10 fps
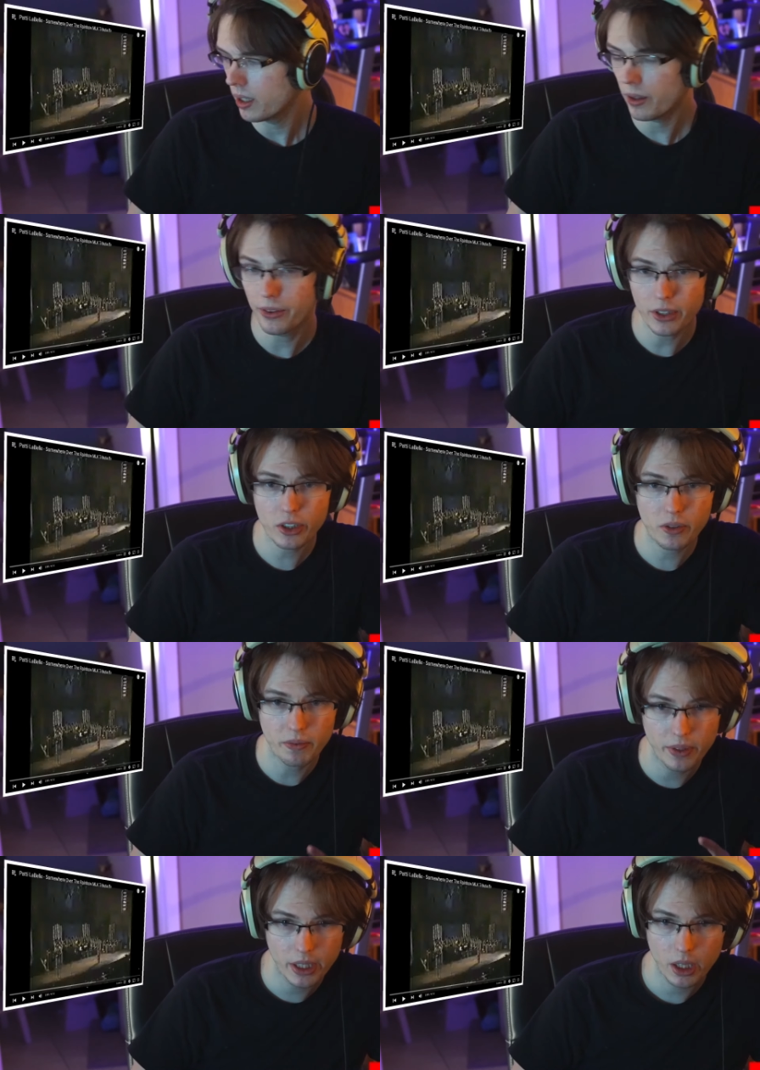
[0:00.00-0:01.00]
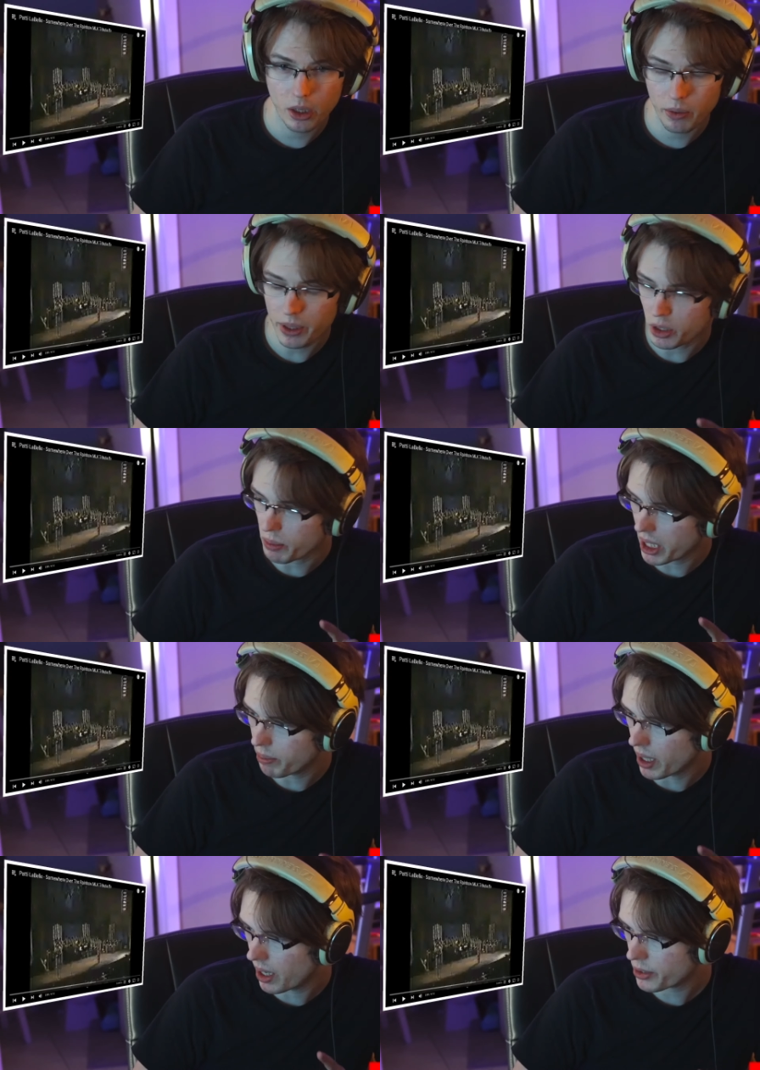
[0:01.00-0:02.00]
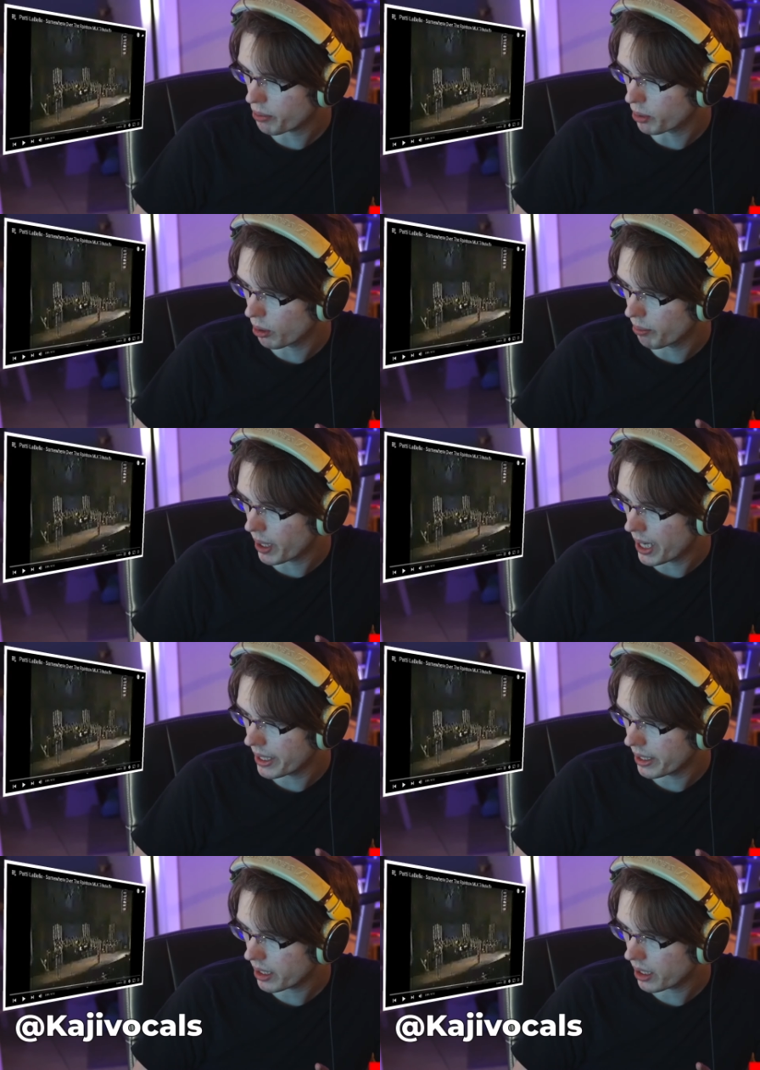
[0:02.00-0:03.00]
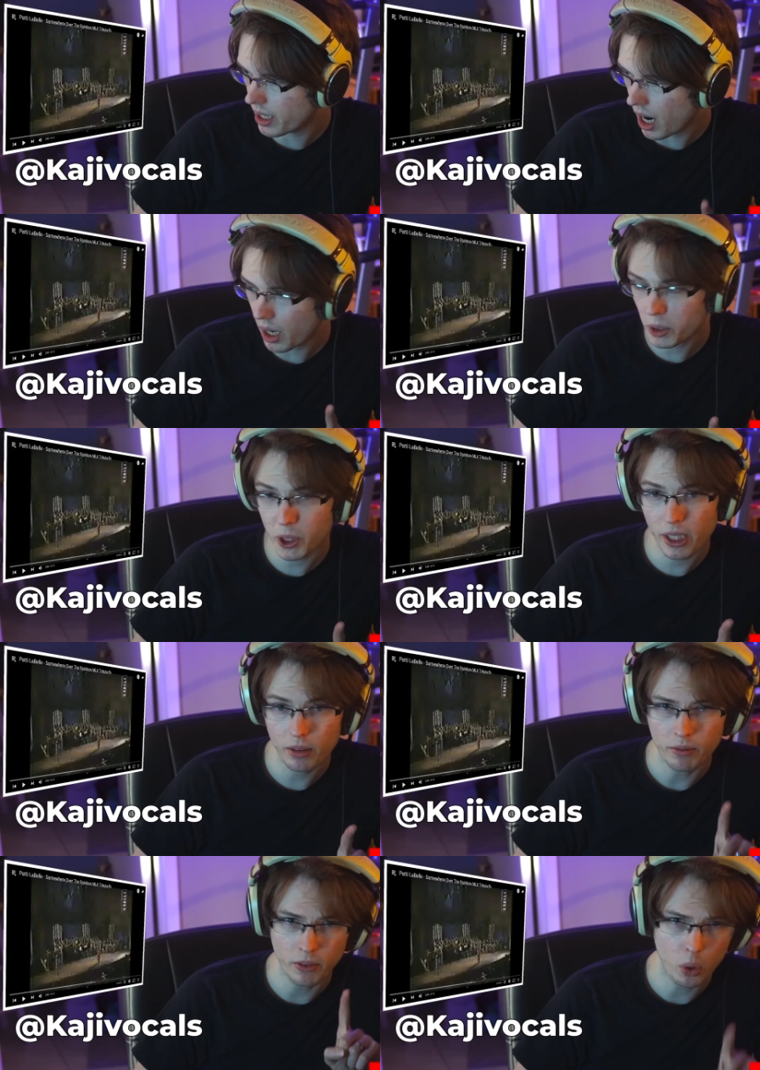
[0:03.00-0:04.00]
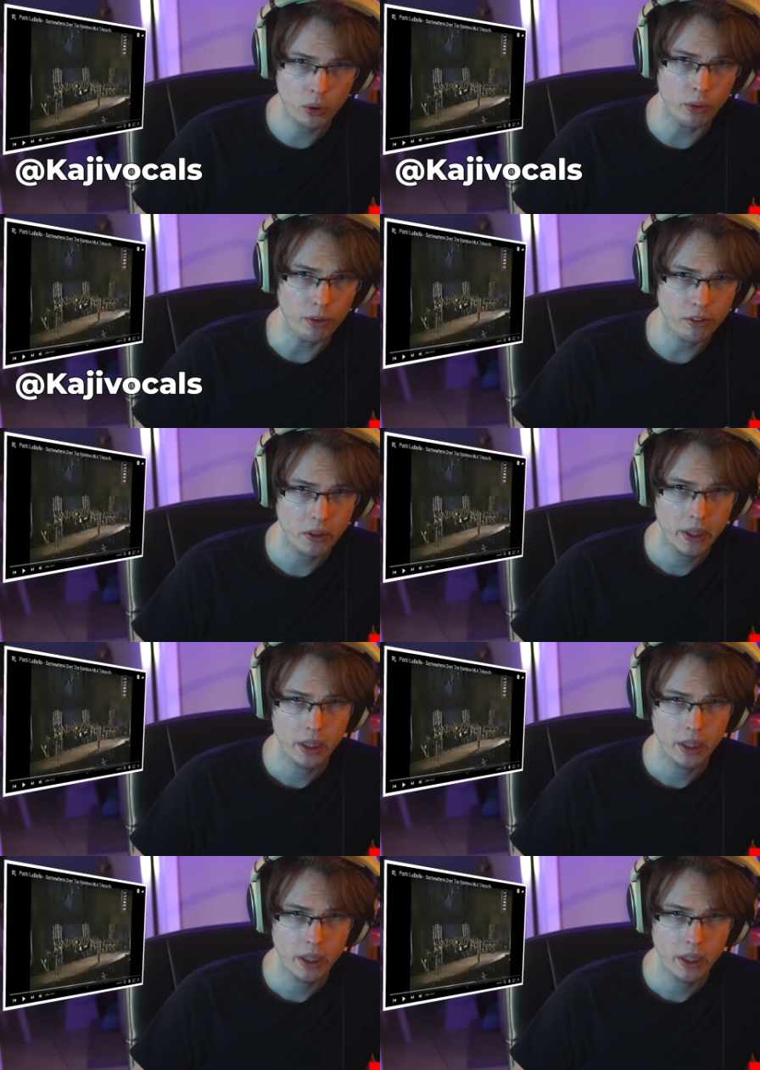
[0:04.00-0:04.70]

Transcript: This video is made possible by Kaji Vocals.